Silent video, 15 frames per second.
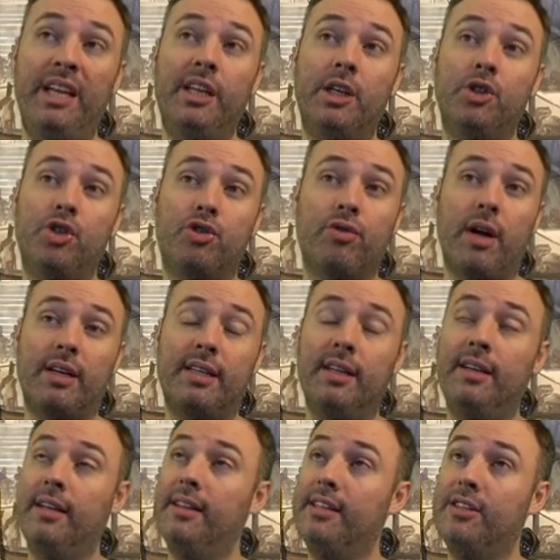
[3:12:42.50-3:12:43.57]
In
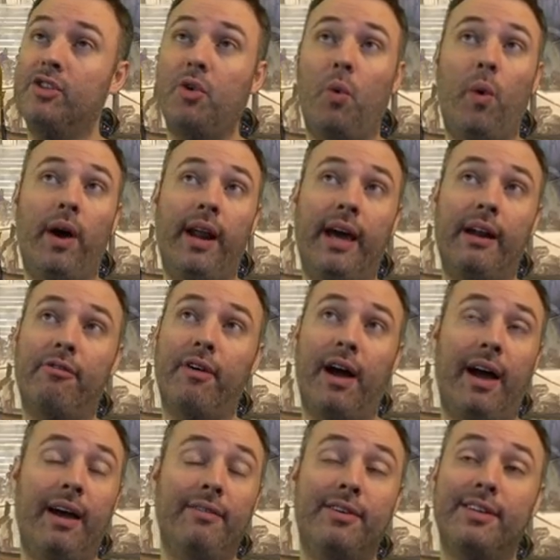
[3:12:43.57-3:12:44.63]
constructed, this is a one out of
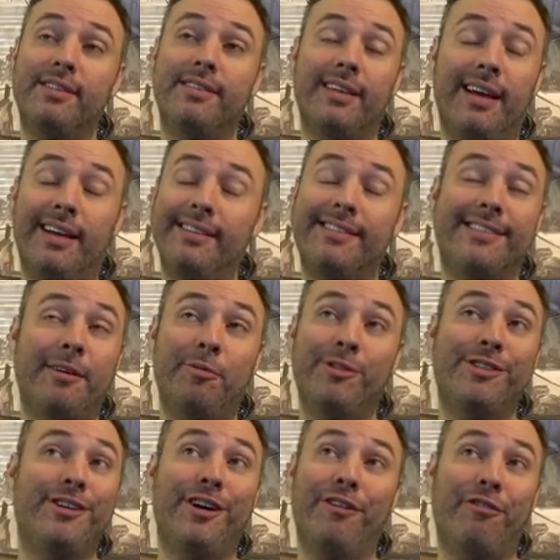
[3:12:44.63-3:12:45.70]
five because
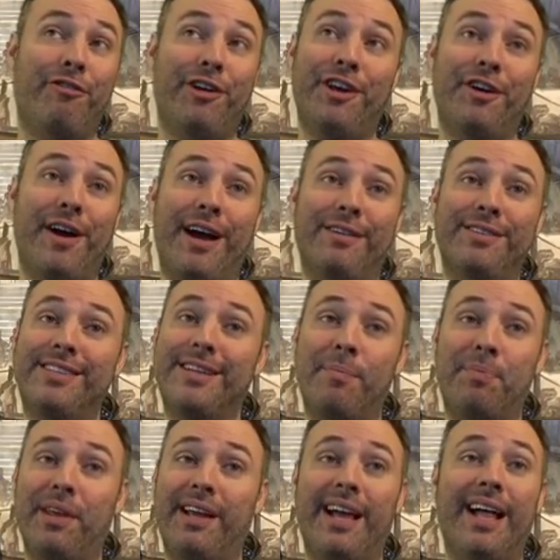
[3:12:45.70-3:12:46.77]
someone's gonna figure out
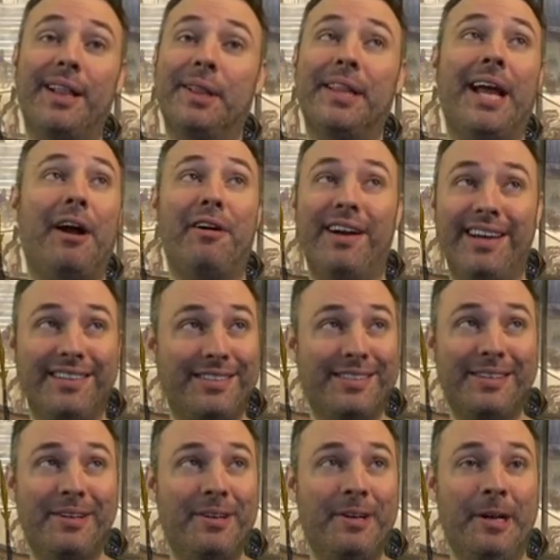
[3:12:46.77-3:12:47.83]
something
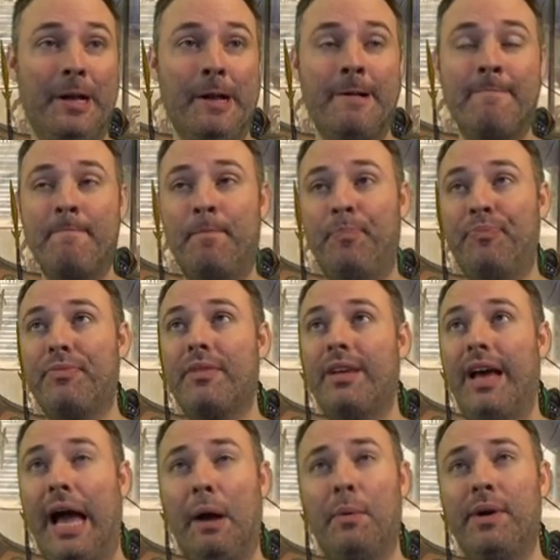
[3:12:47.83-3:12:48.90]
hilarious.
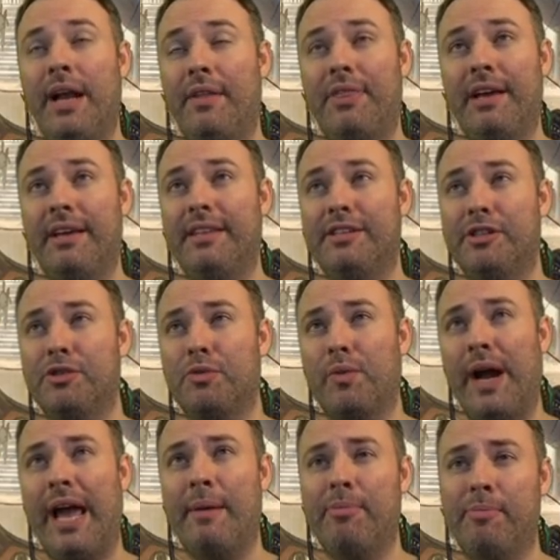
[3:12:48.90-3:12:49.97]
I would not think of this as
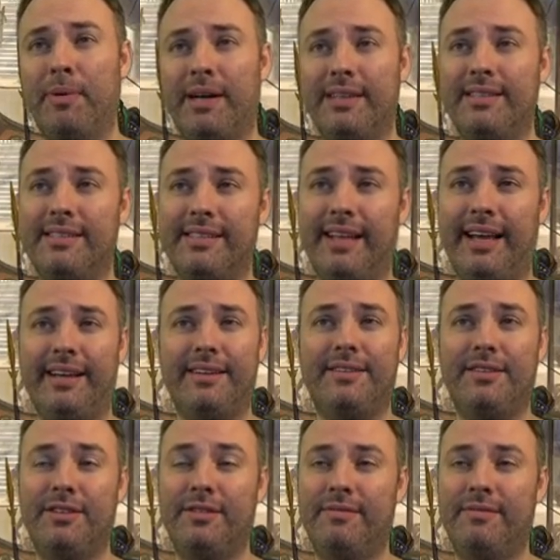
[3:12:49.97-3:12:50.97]
ramp because it's like